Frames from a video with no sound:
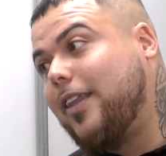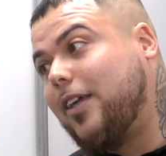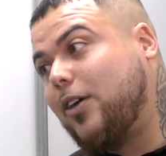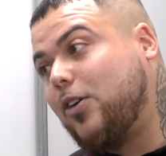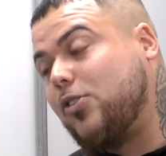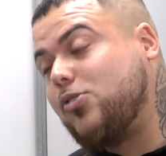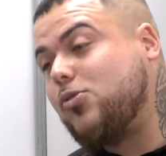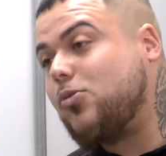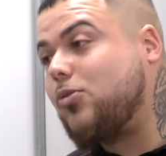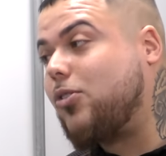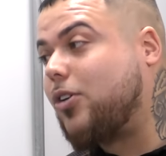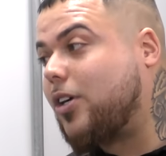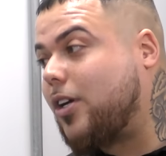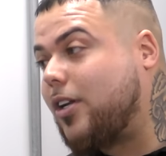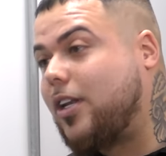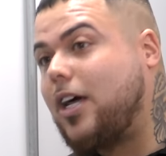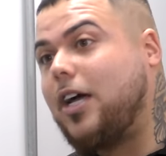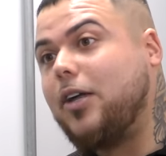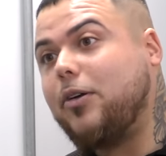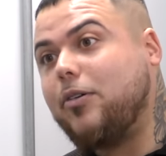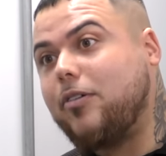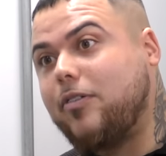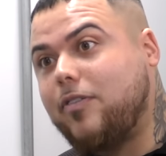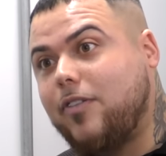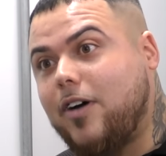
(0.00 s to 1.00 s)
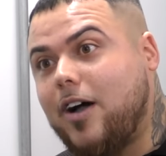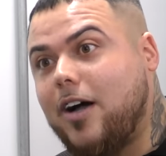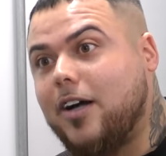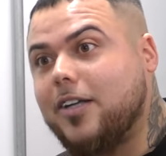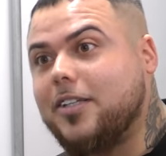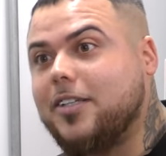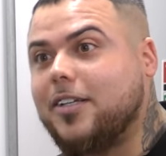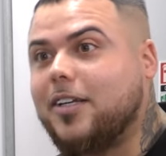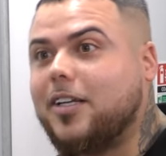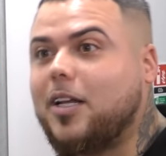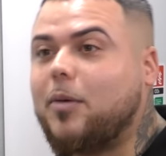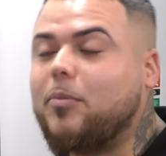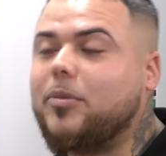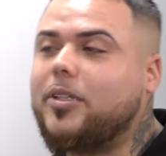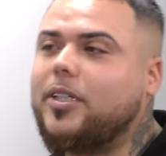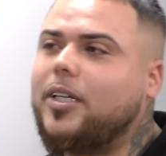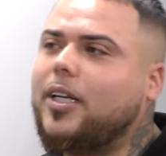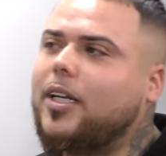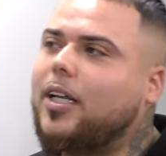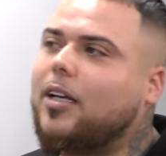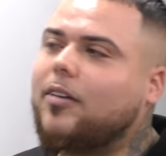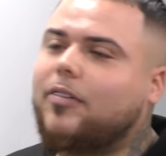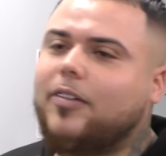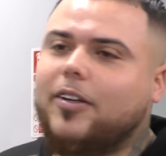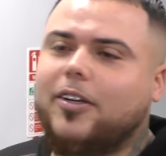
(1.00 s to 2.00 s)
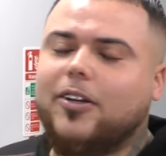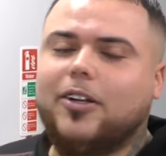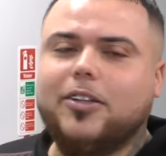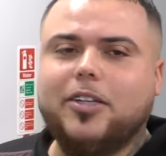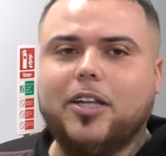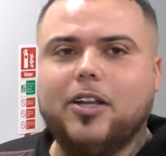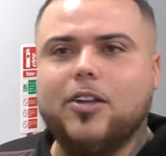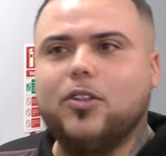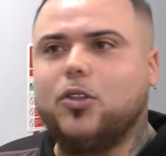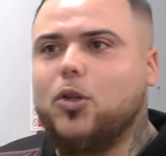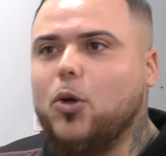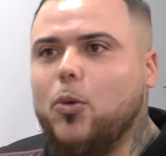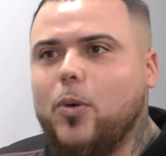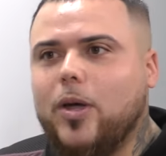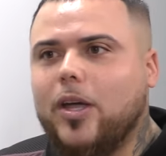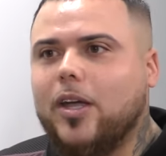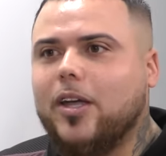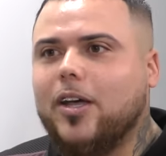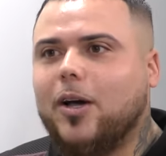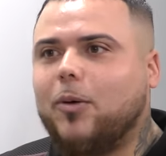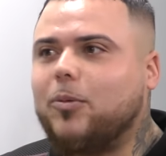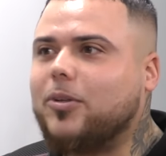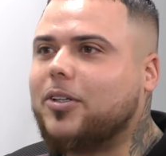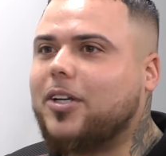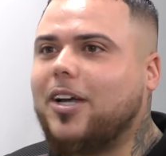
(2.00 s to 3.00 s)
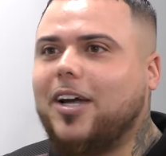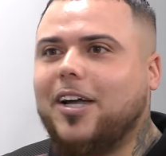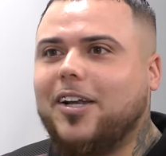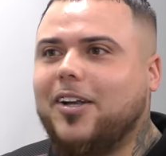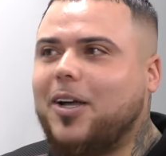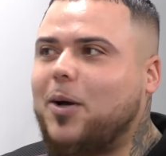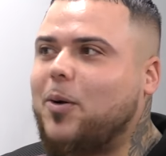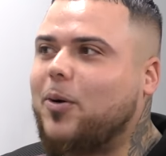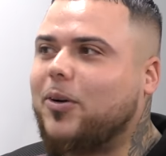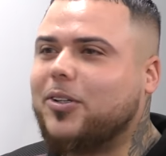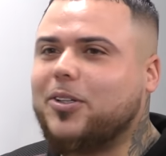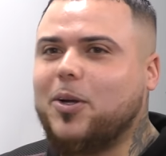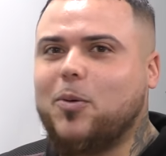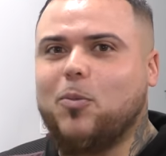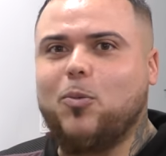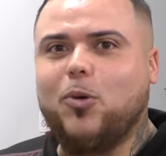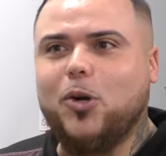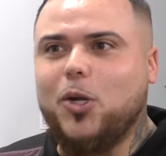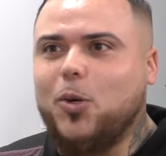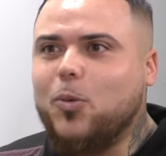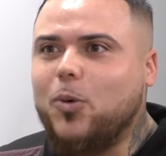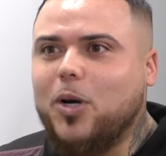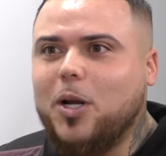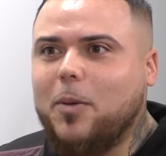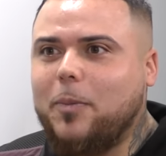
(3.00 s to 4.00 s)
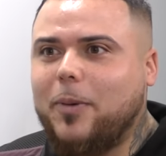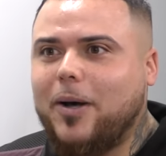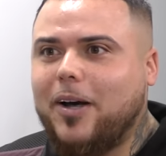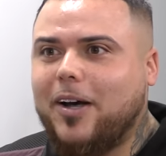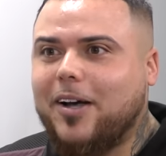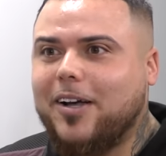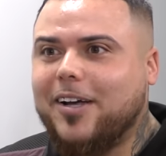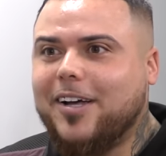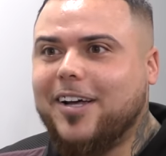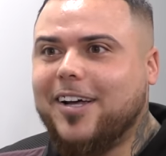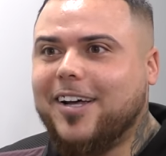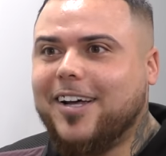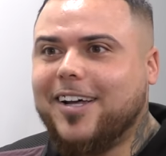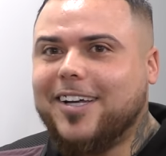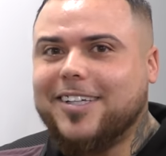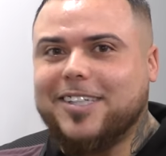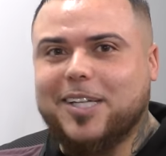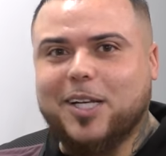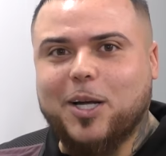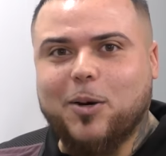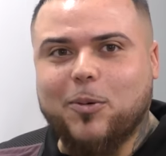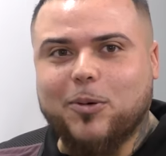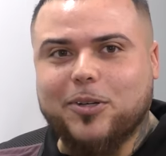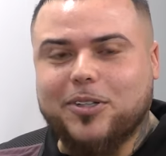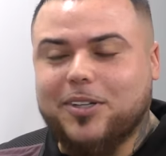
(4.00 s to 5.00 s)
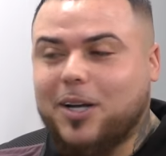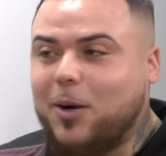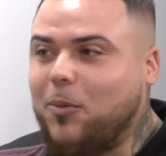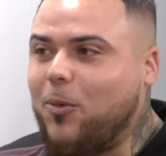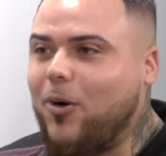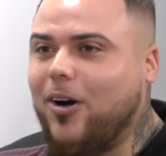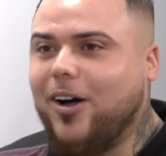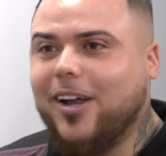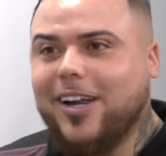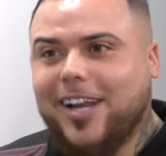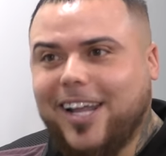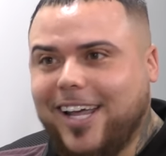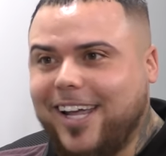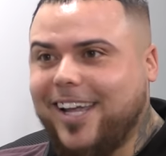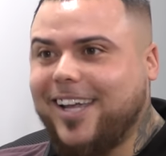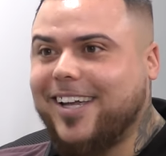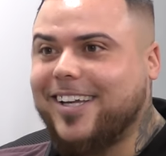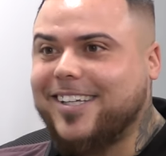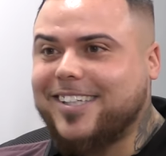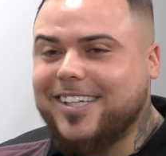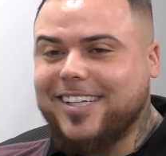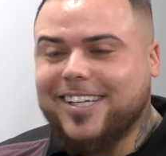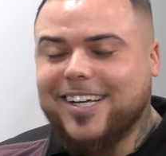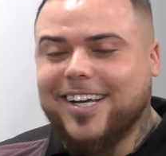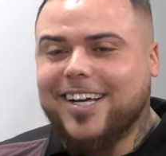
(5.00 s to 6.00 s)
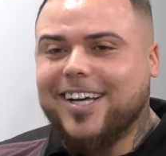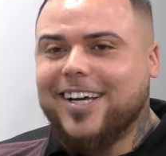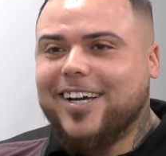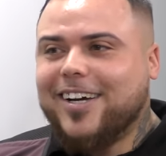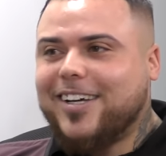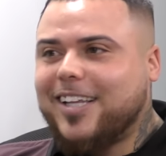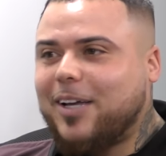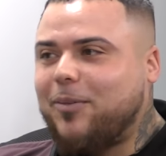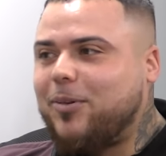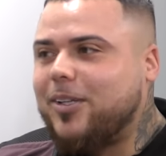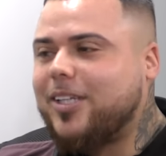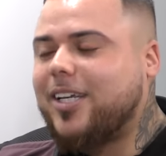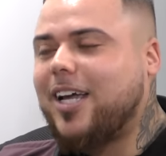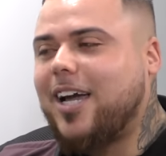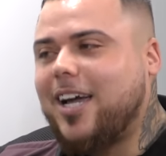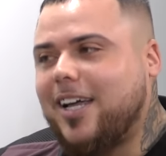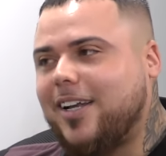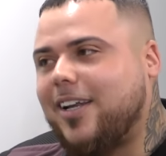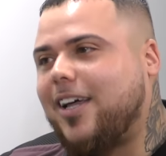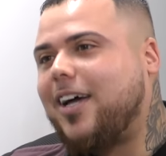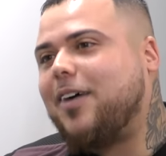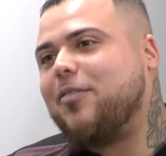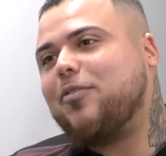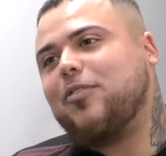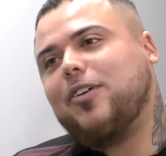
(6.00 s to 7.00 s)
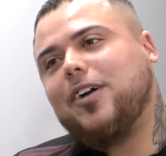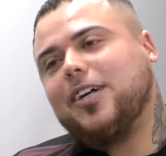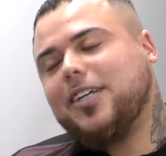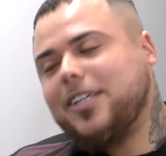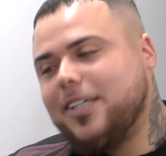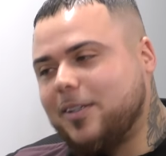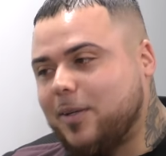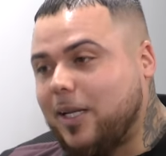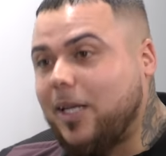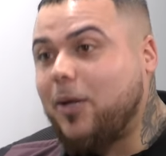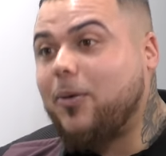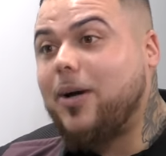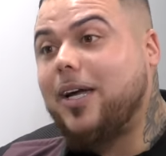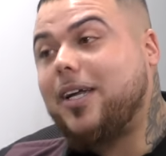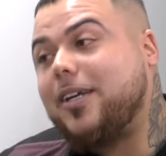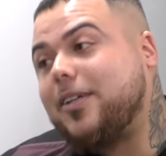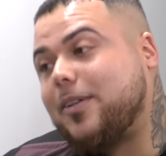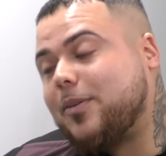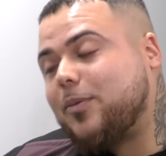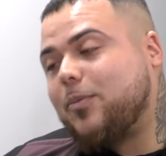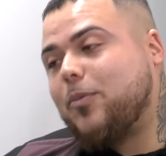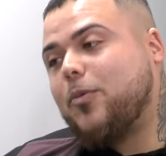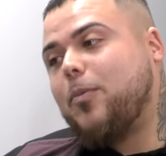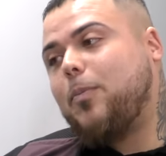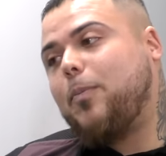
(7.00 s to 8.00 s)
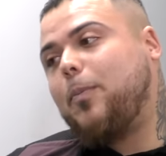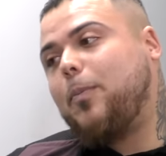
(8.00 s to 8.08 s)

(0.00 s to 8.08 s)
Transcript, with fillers: They goes, you're looking like you're fucked, and I'm sitting there thinking, I didn't do it. I was going like, I was going, what you want about? I said I was, I wasn't there. I said they was going like fucking anyway.